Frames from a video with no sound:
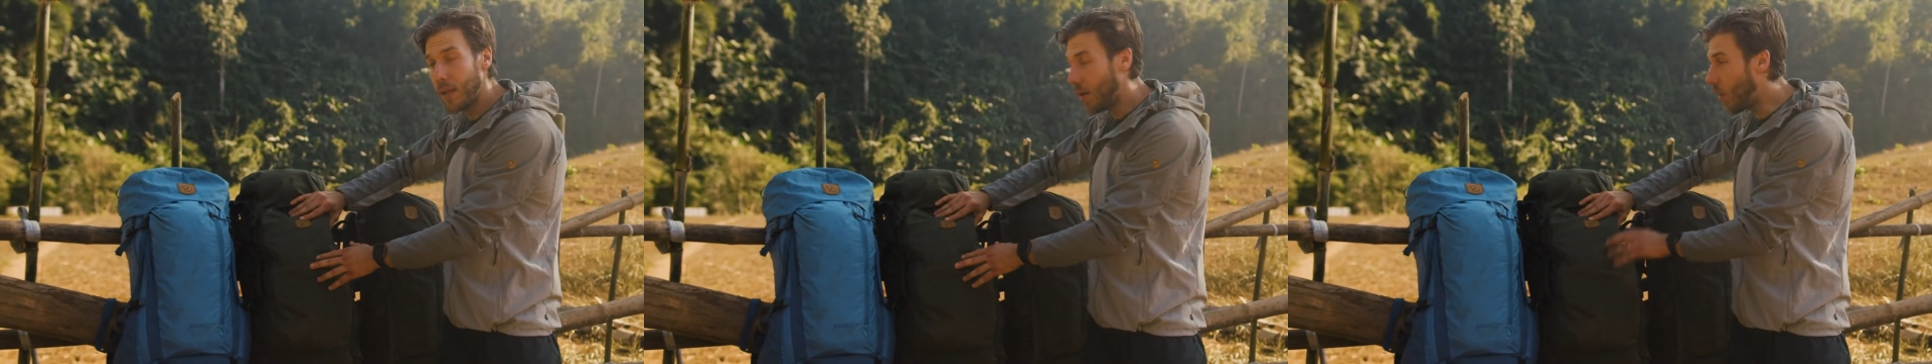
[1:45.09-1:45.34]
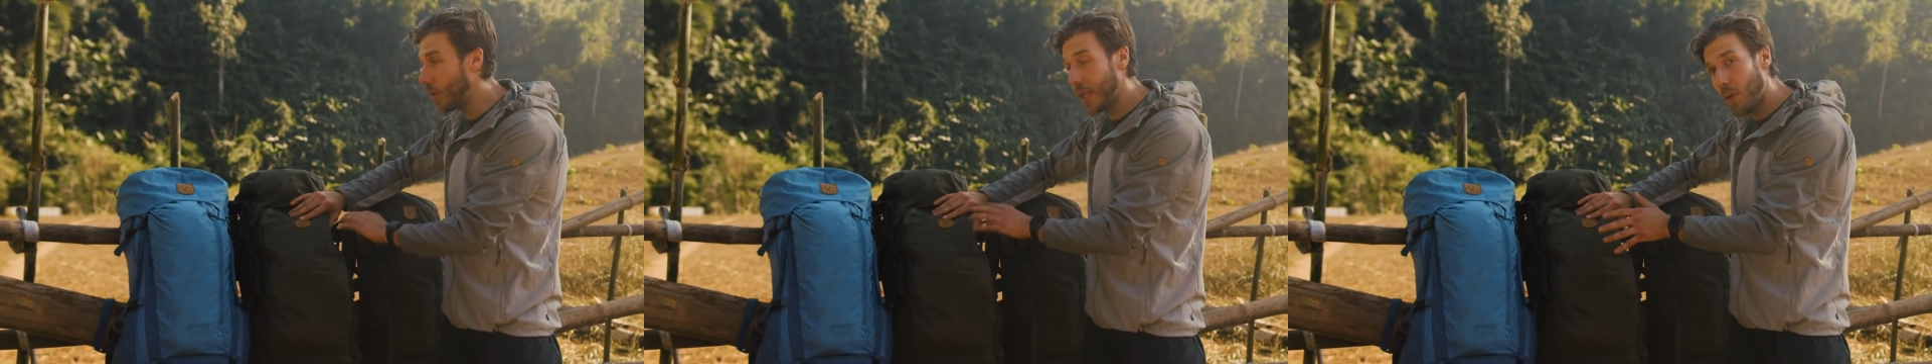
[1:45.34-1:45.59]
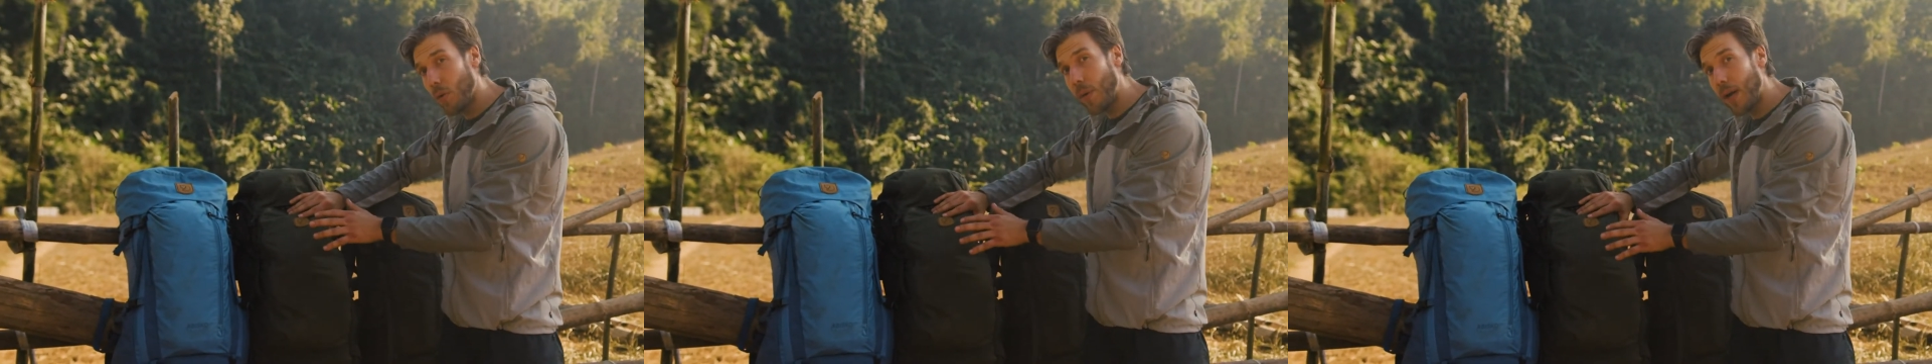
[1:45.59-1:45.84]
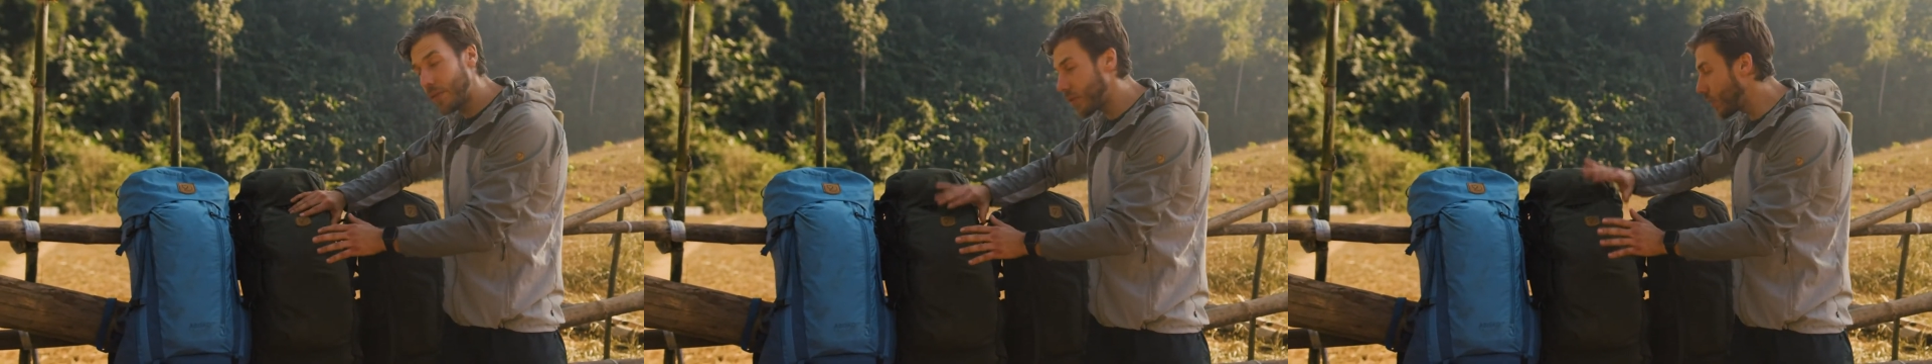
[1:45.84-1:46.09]
all year
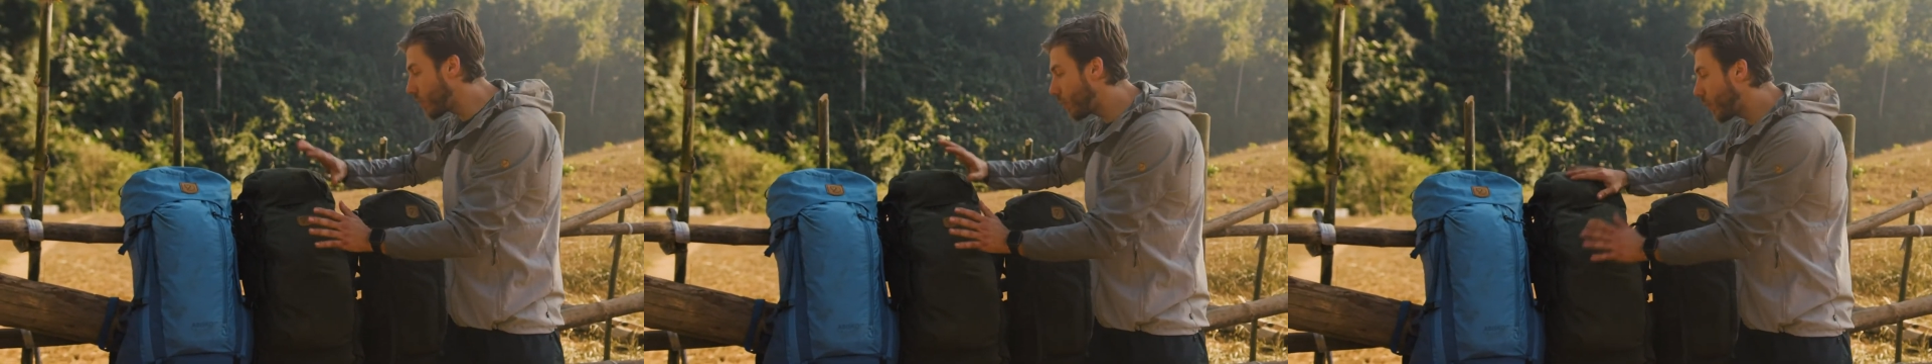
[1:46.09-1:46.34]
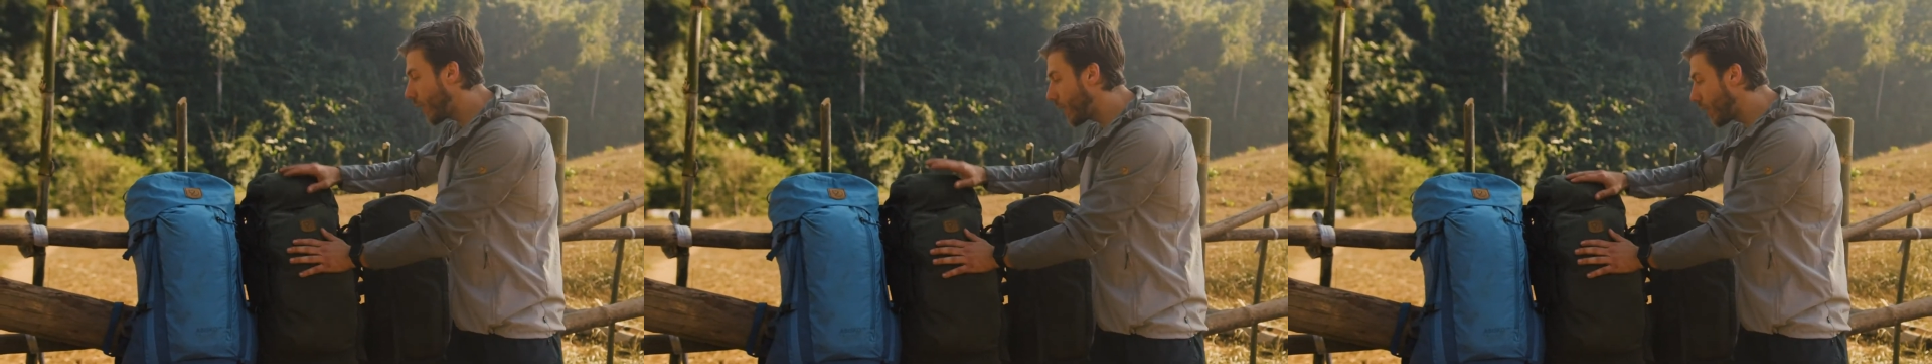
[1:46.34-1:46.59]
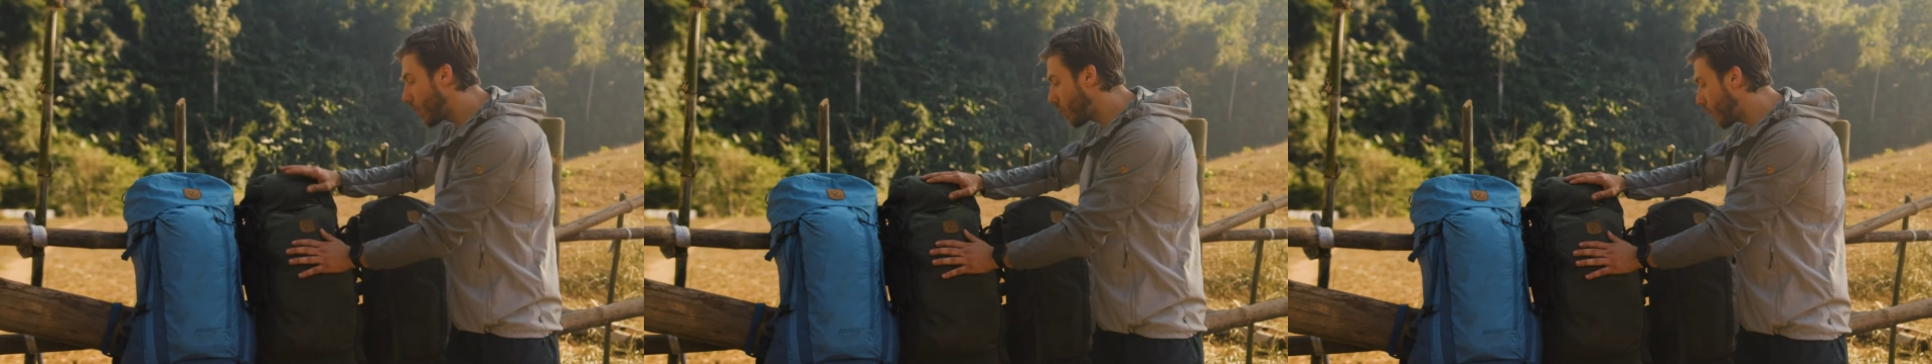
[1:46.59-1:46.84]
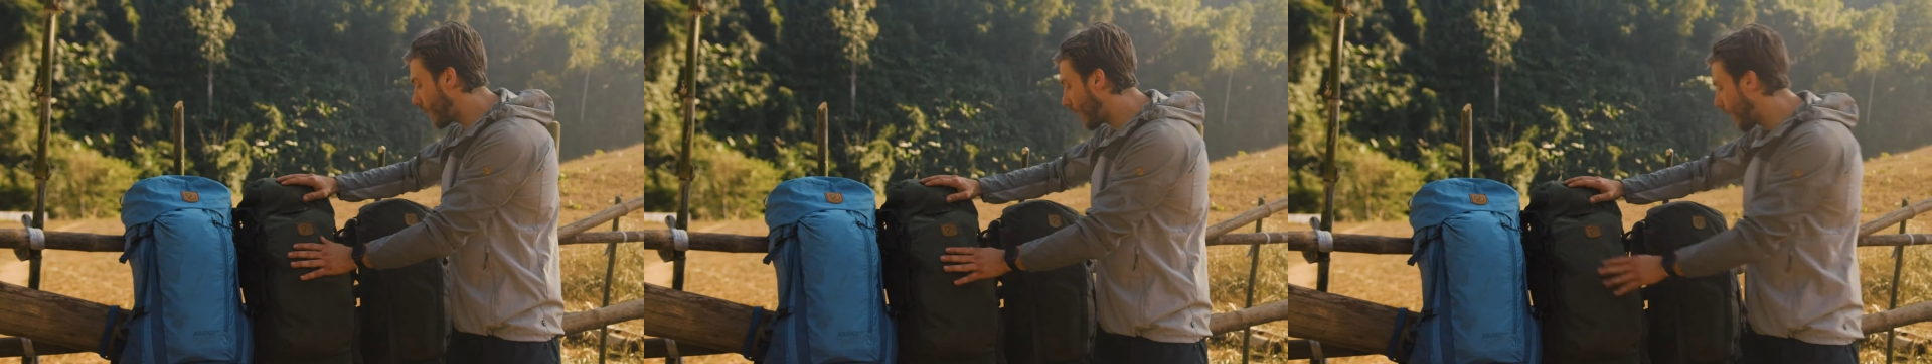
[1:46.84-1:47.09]
around. So it's really good
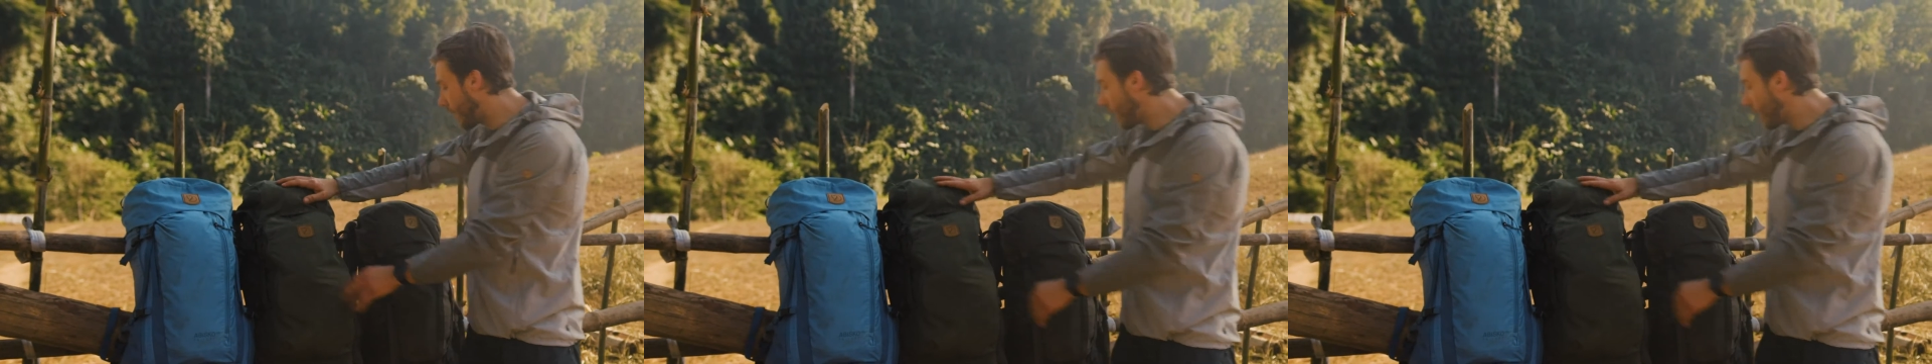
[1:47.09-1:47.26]
with that.